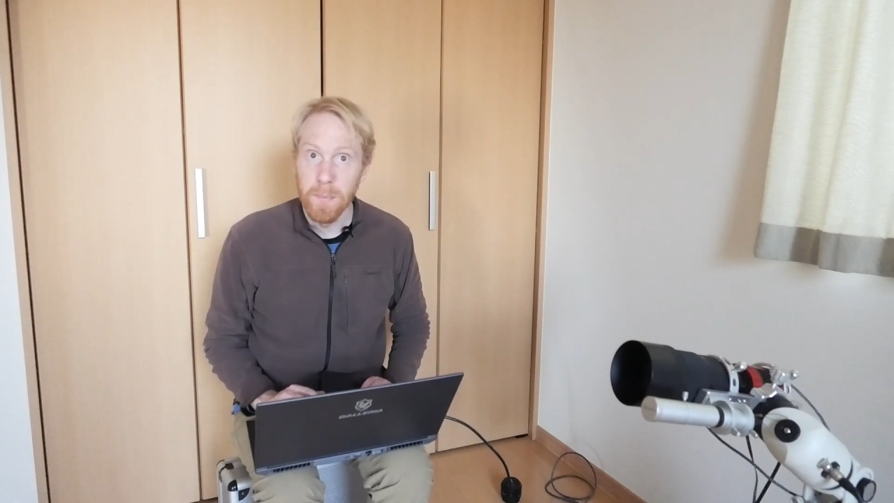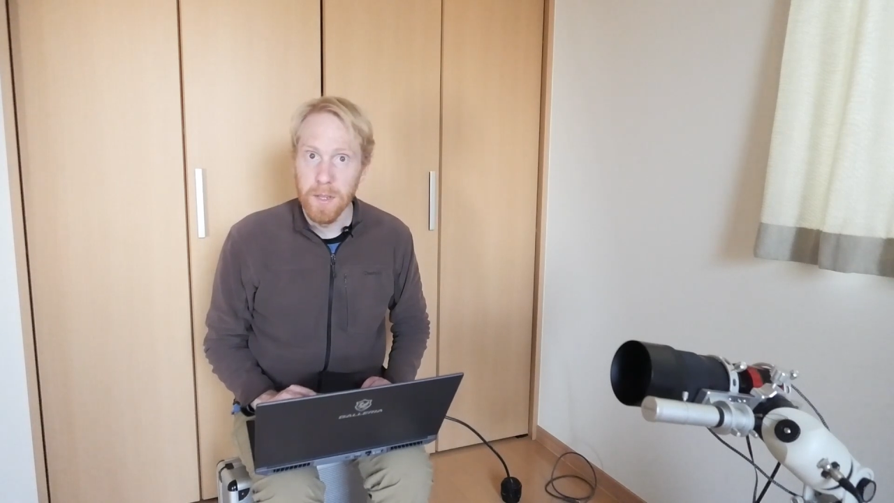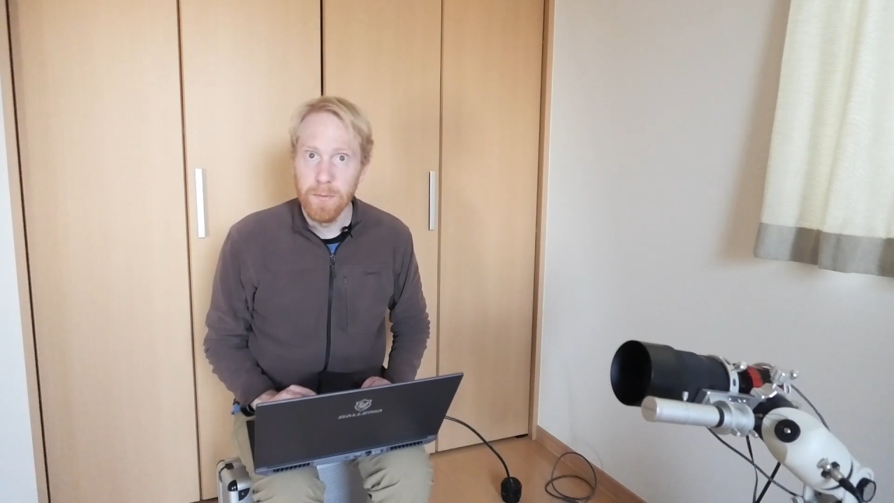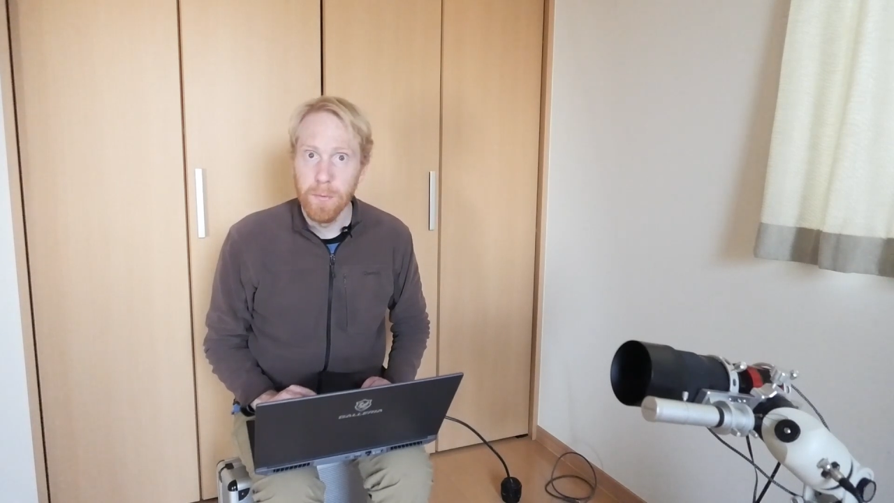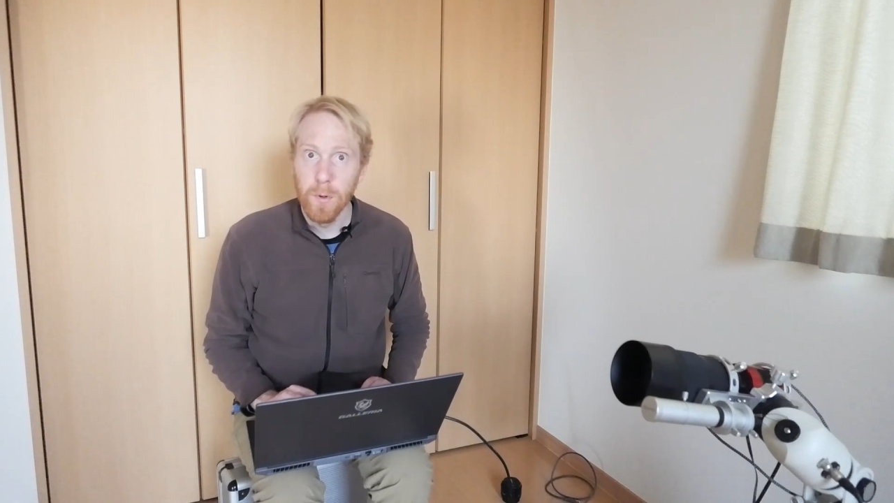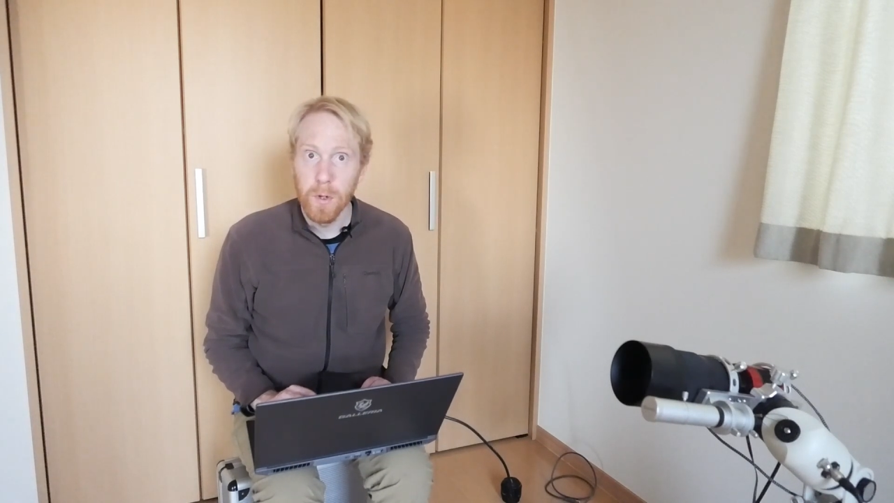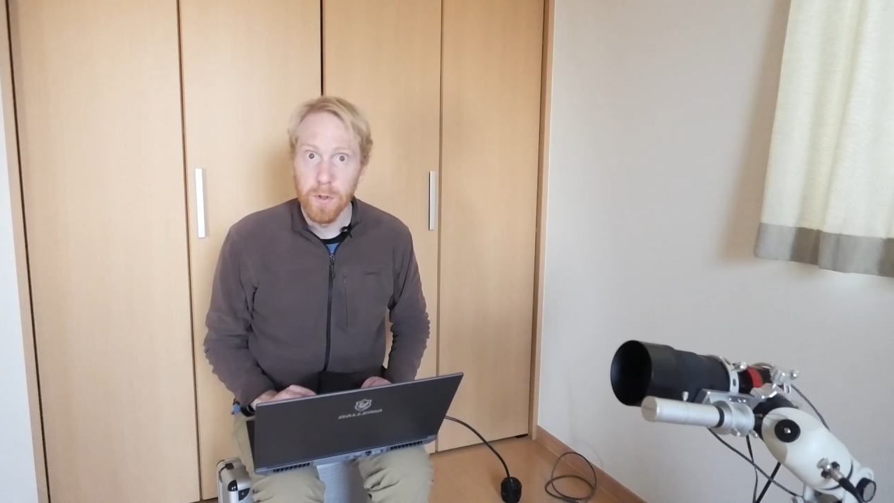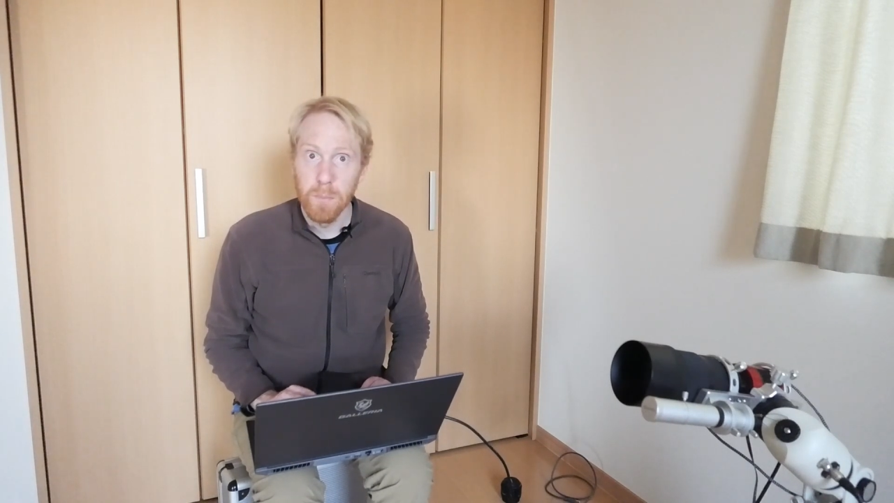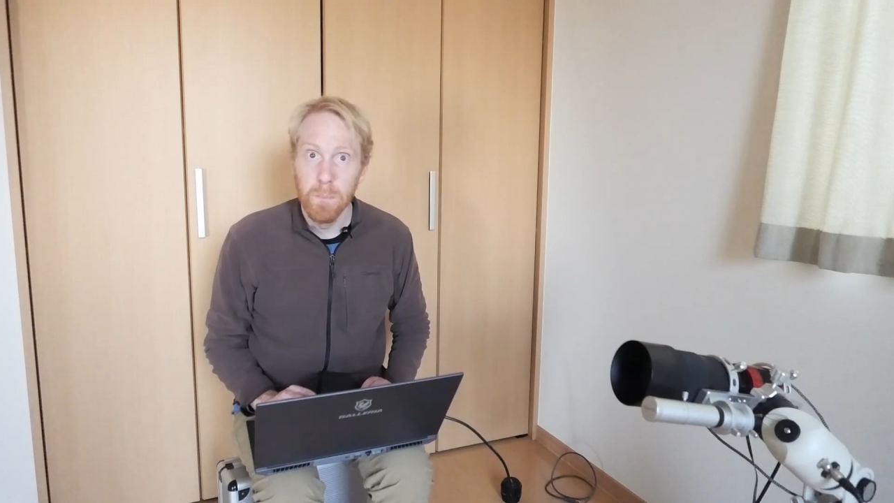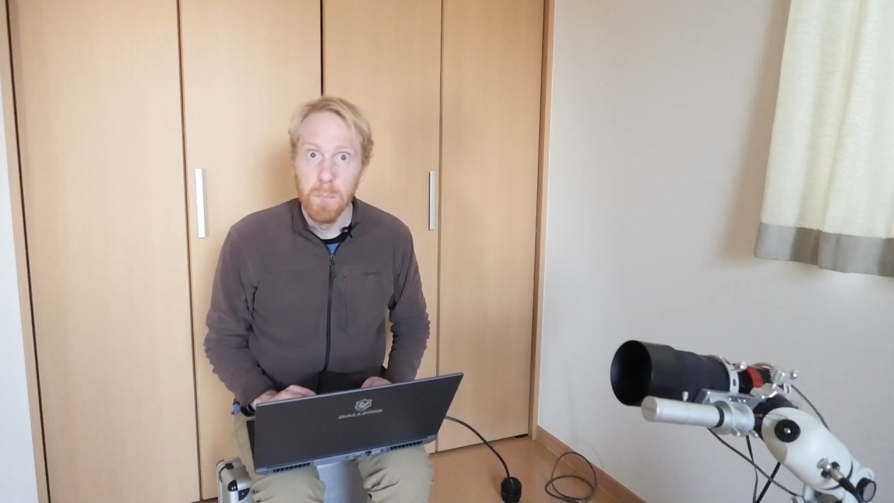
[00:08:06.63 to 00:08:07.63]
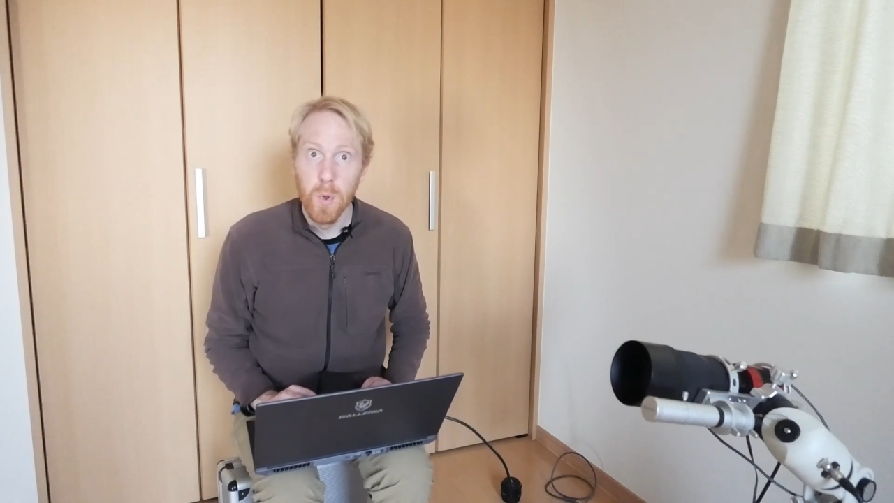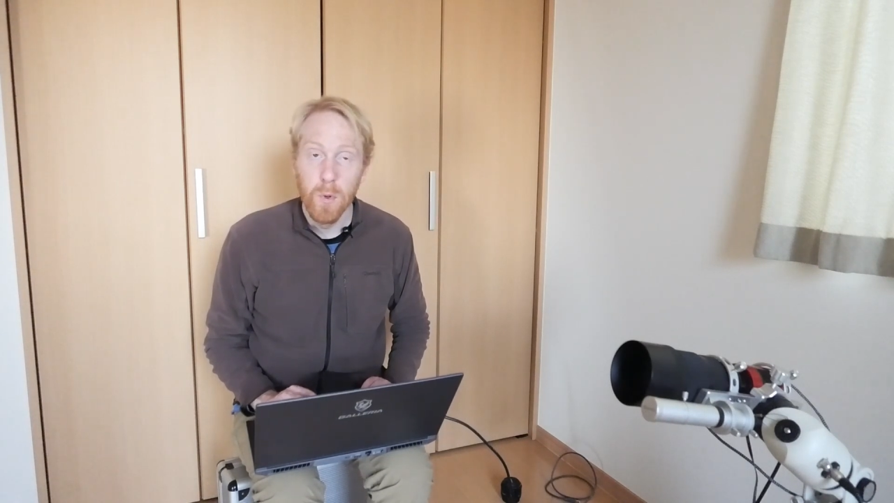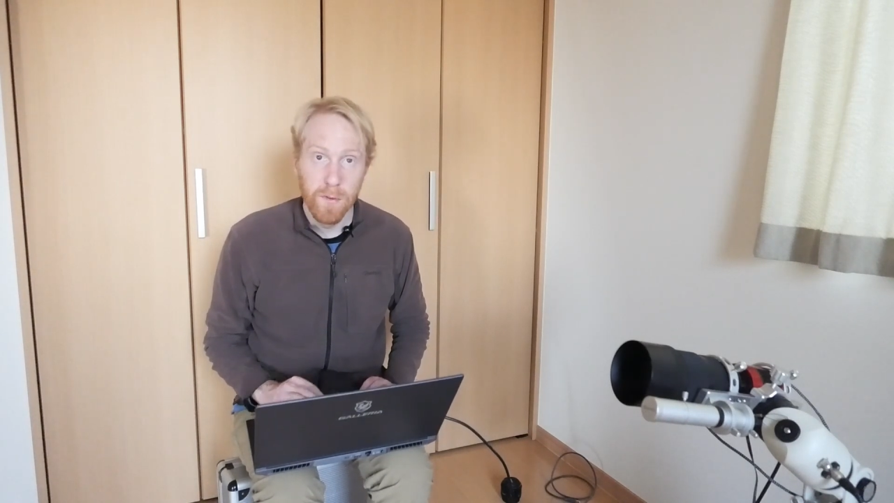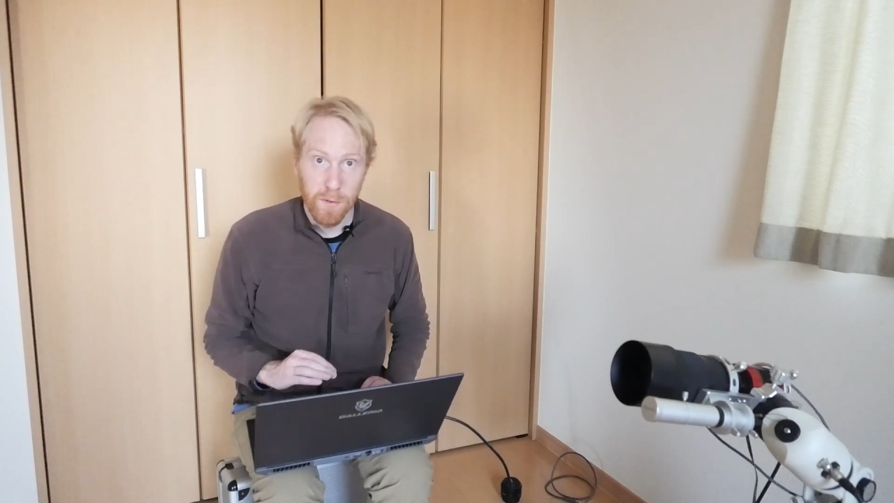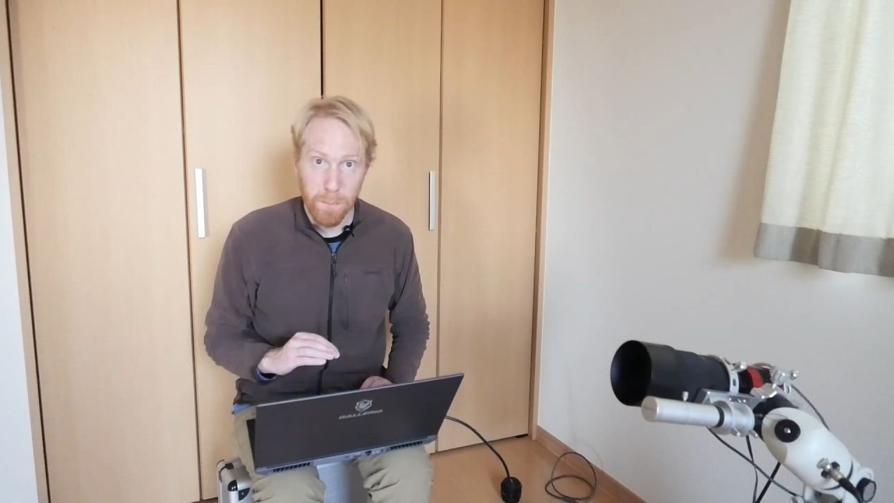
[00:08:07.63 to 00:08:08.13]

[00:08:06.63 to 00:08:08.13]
best focus moves